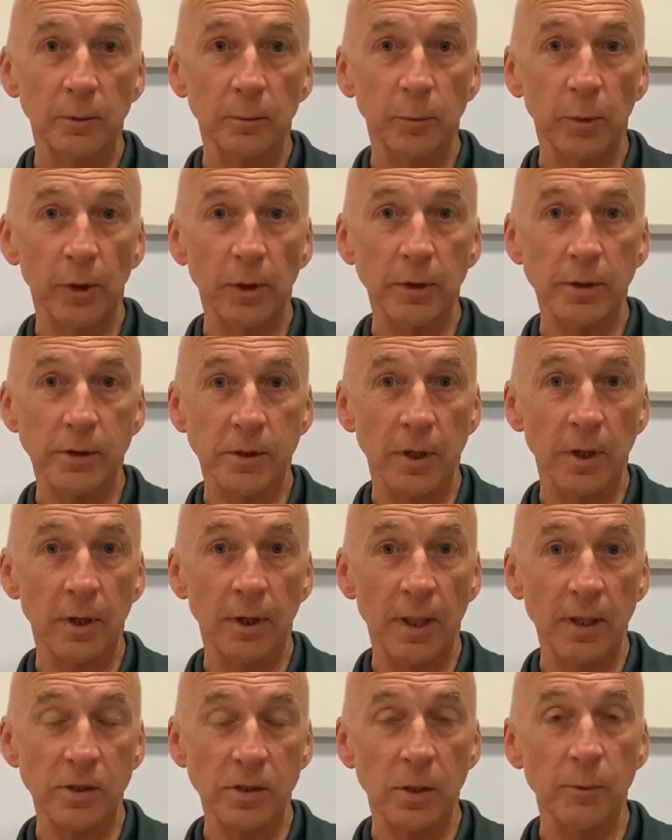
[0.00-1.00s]
But
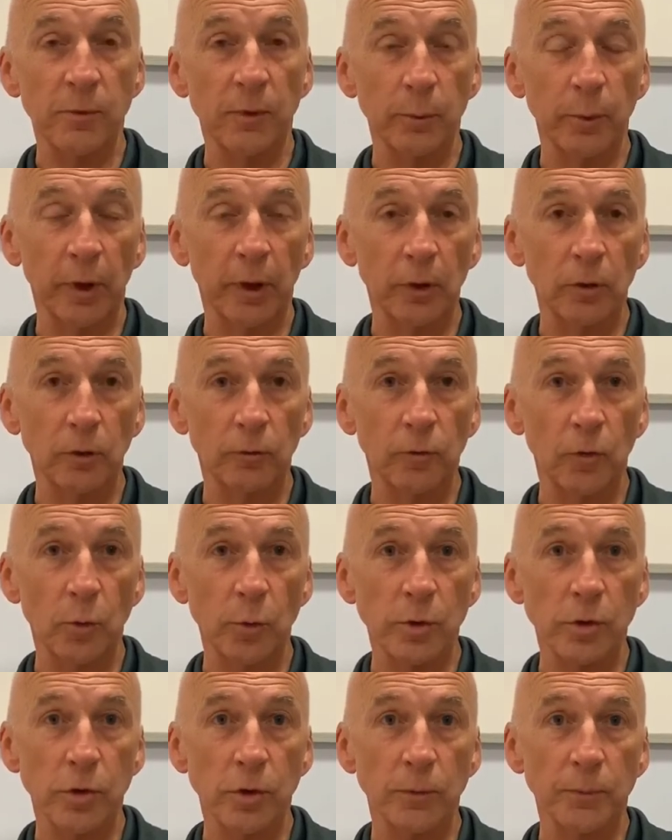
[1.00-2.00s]
that's something we can look
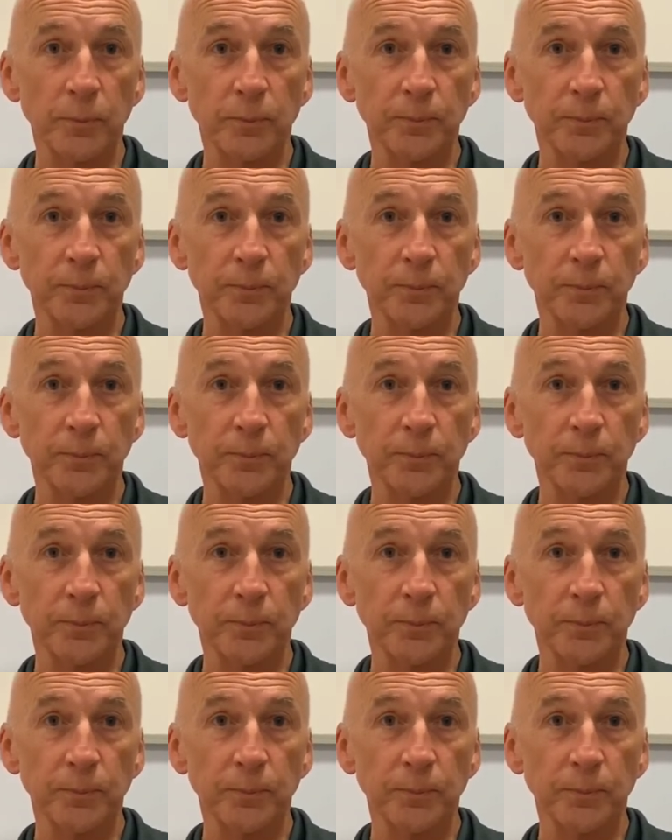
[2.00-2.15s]
forward to.